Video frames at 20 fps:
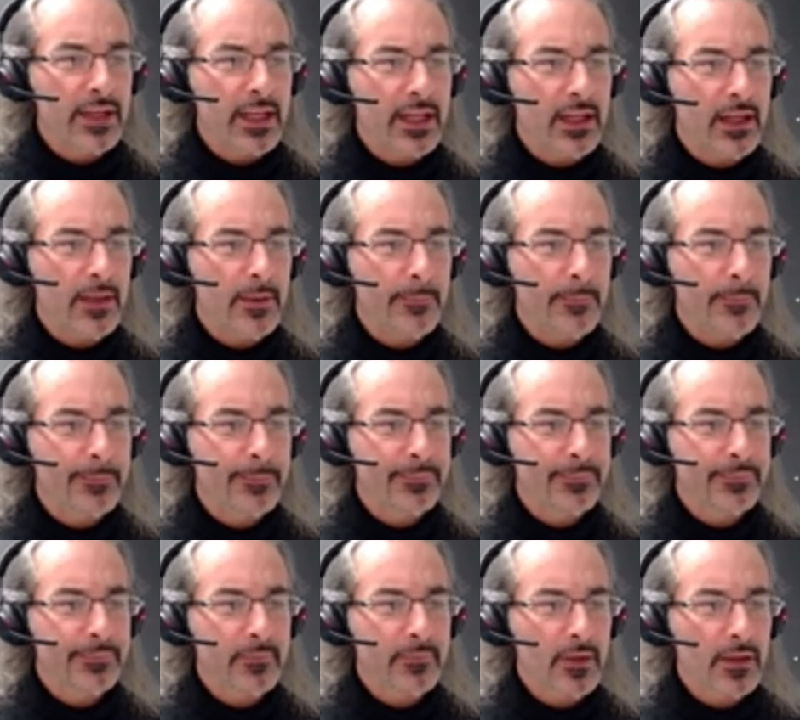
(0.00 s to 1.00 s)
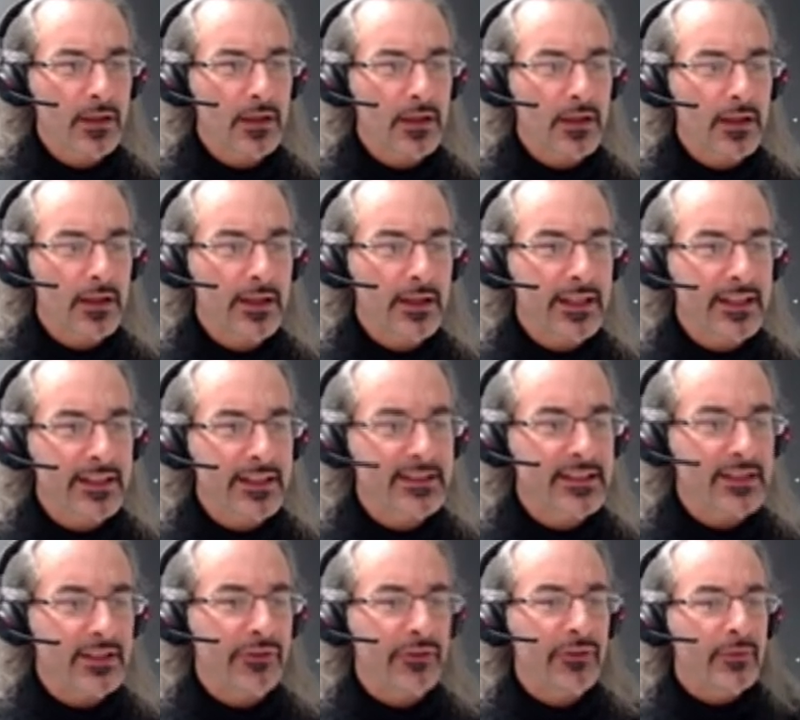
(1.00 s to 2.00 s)
then is
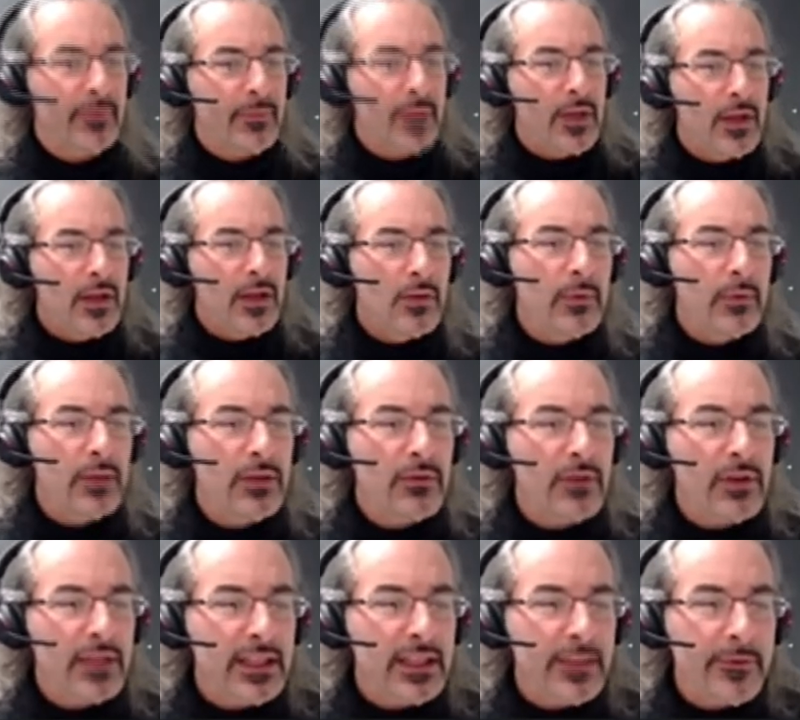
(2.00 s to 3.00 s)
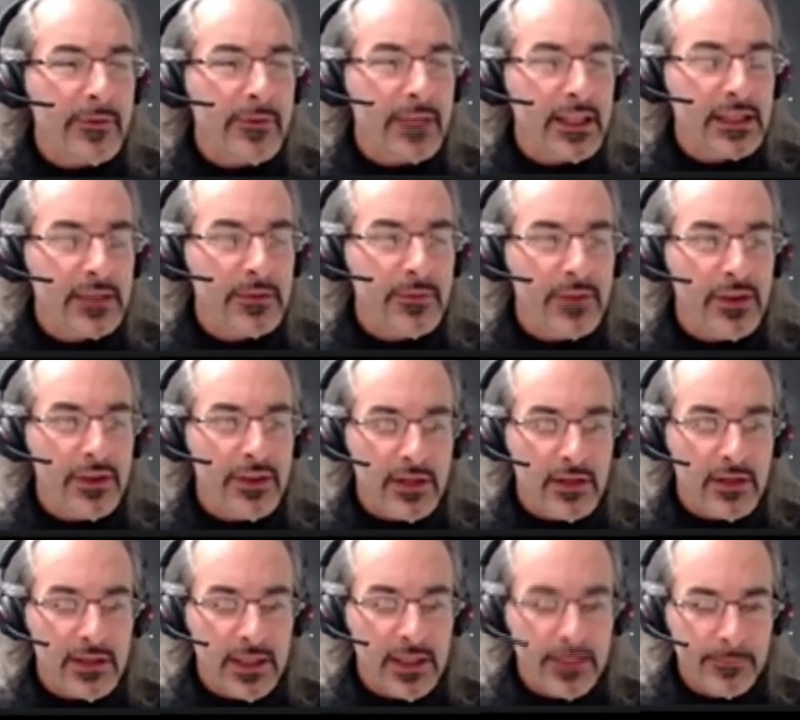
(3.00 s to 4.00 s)
this. When you write the effective
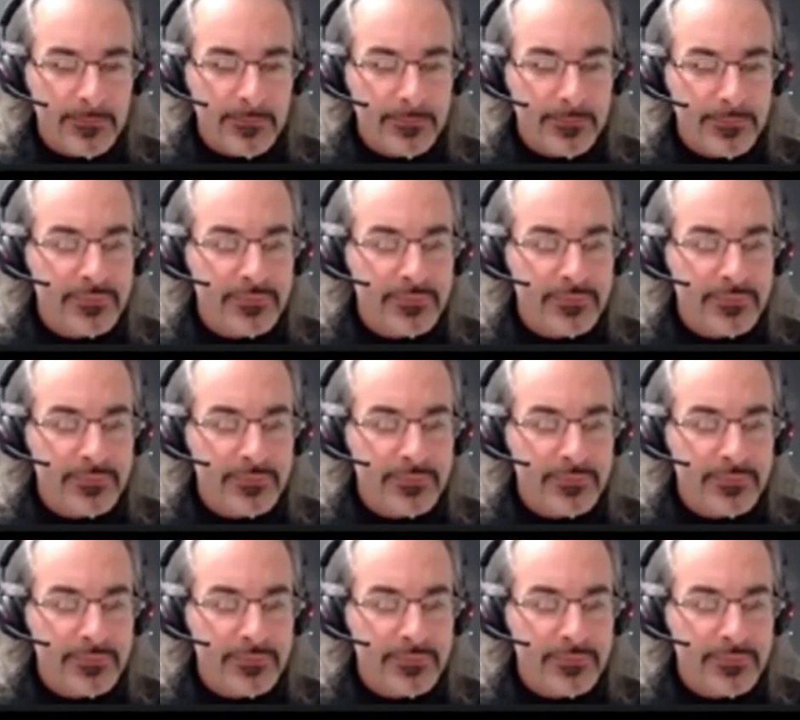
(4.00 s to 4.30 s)
theory,